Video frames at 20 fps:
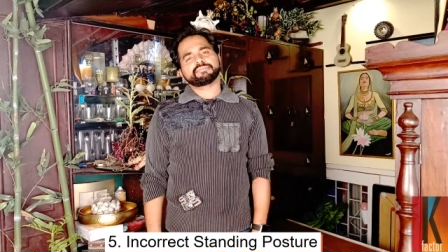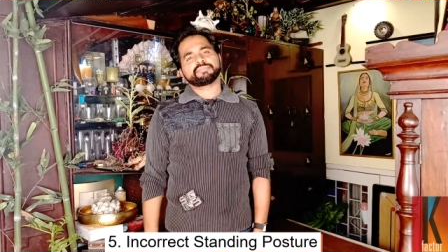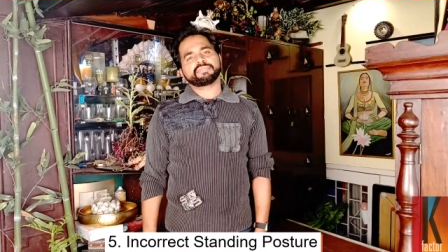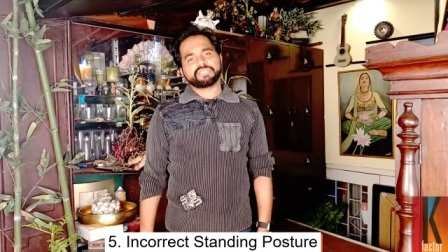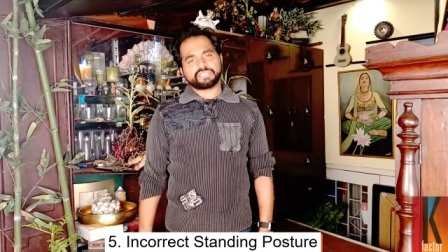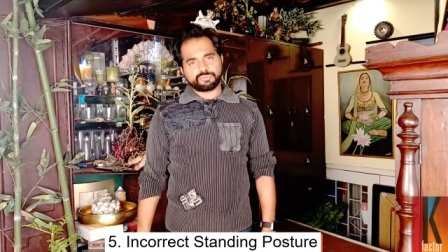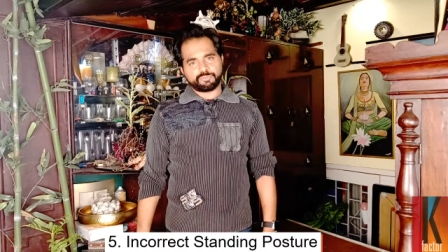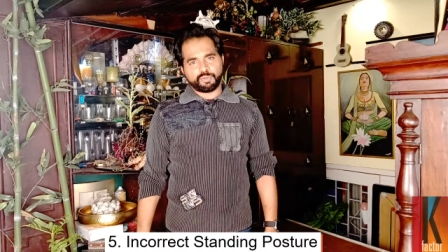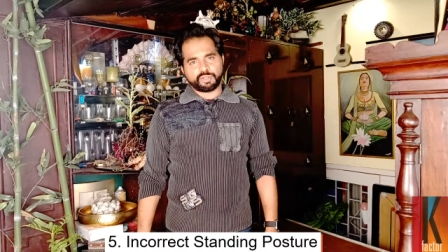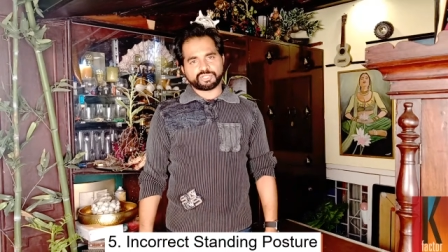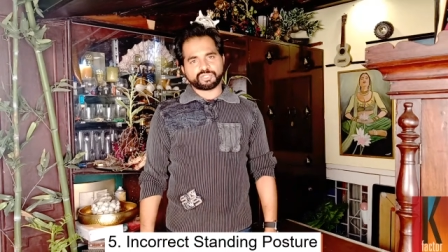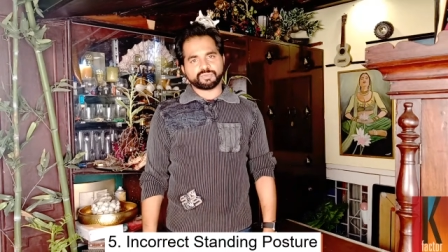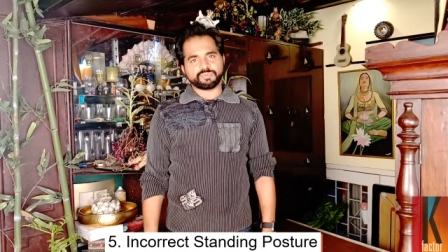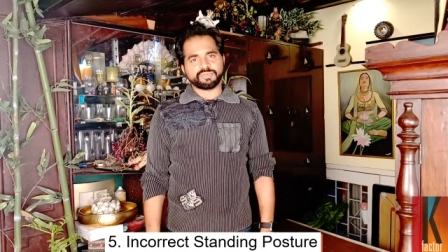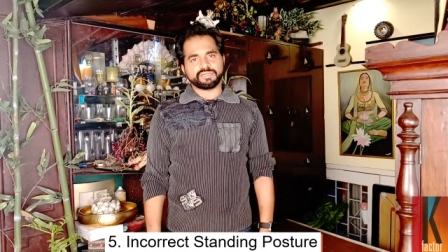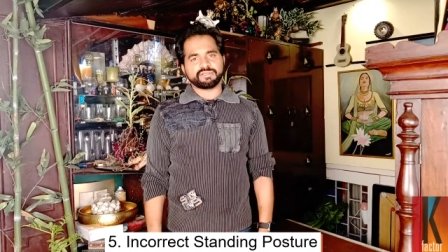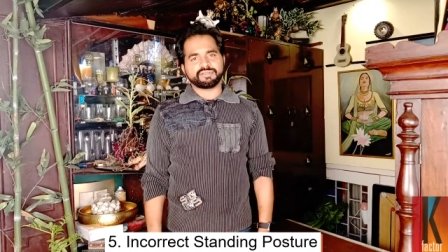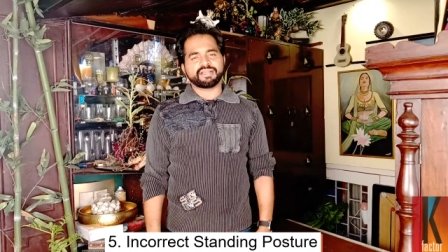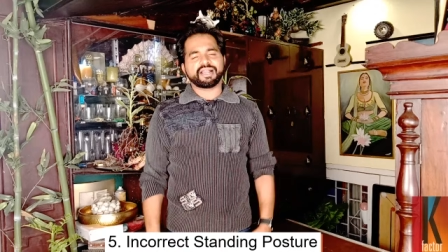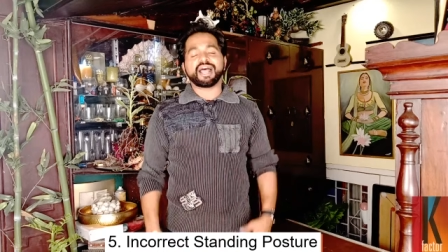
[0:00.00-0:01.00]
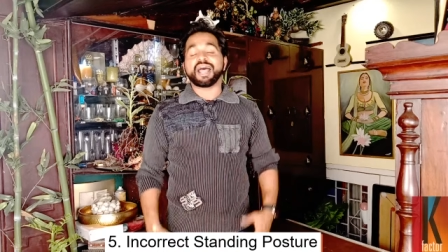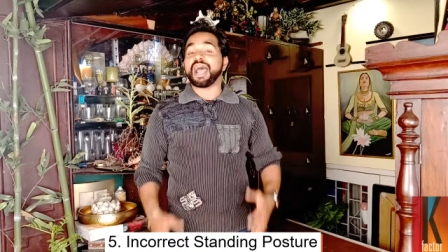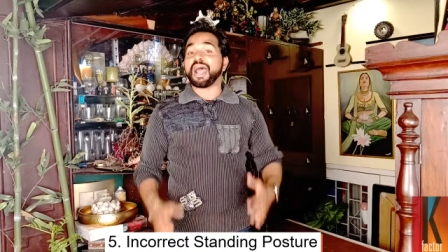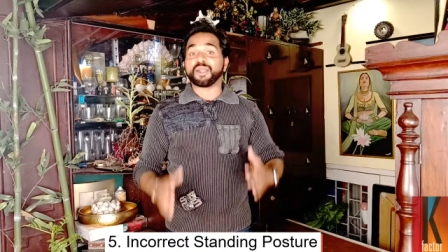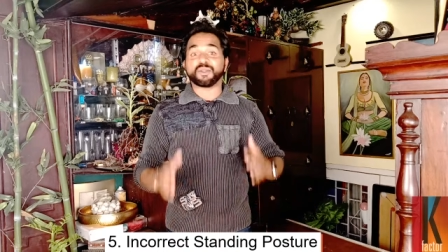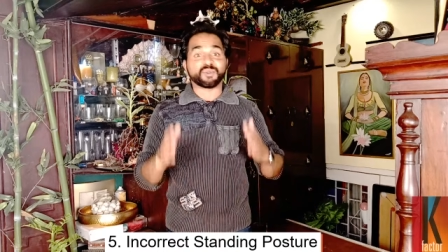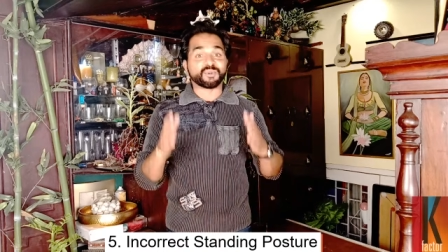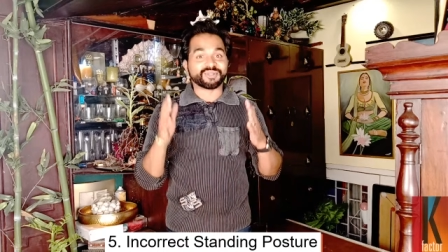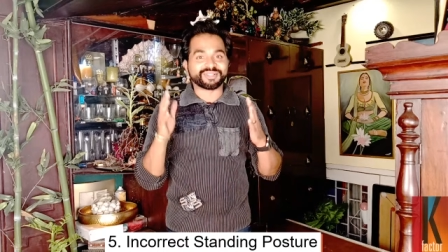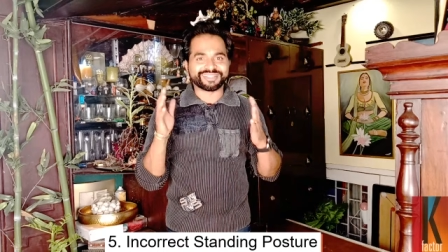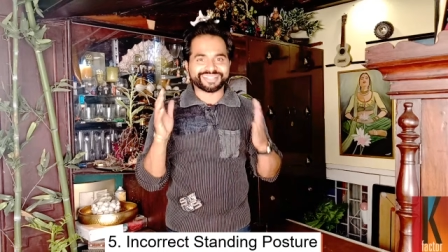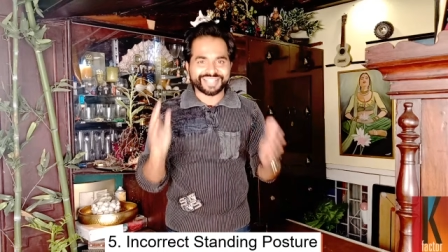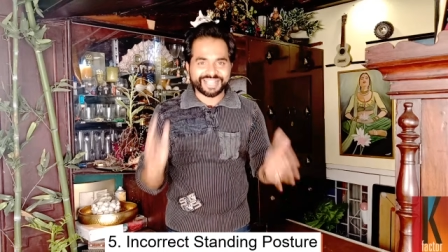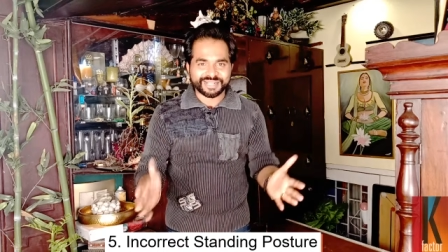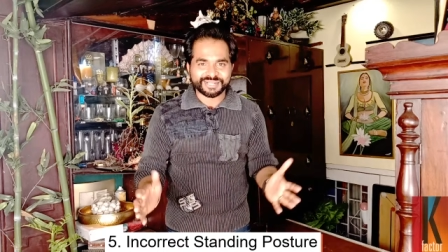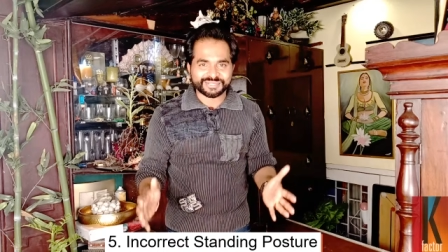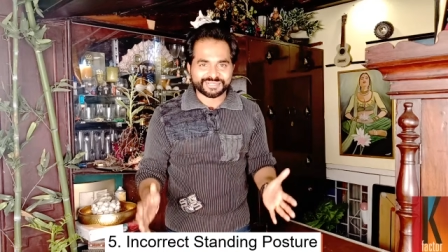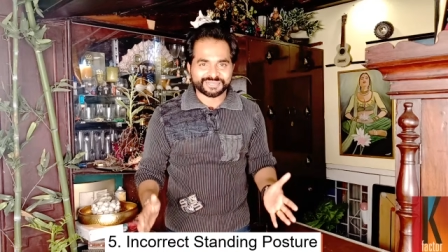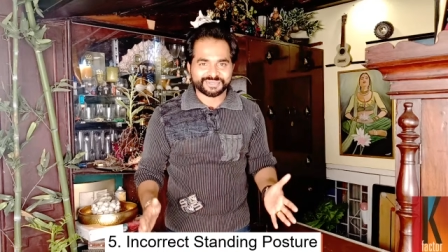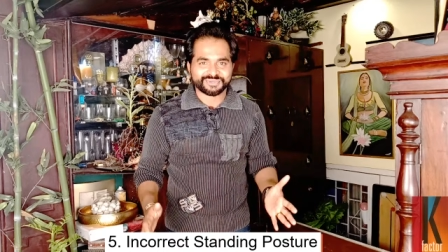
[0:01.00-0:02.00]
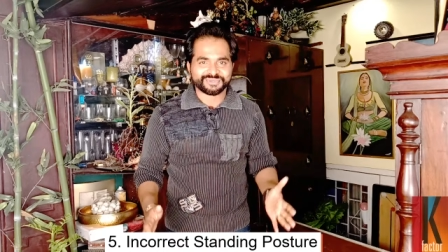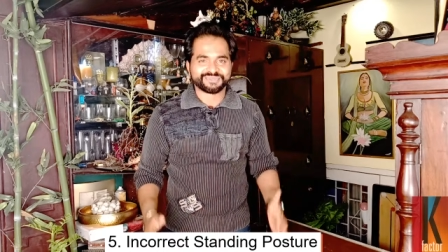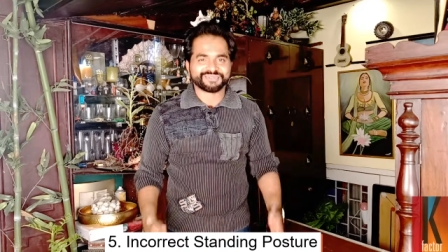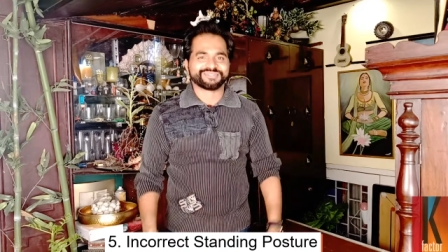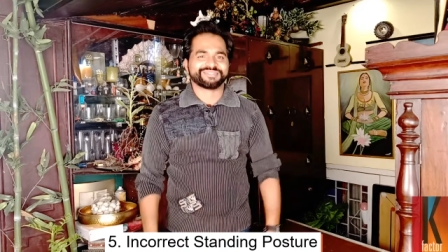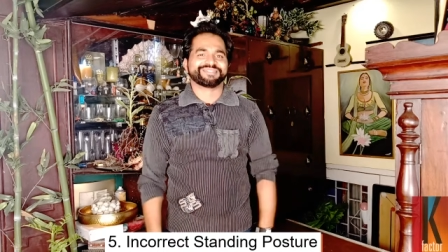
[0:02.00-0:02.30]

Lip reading: Is it possible? I don't think so.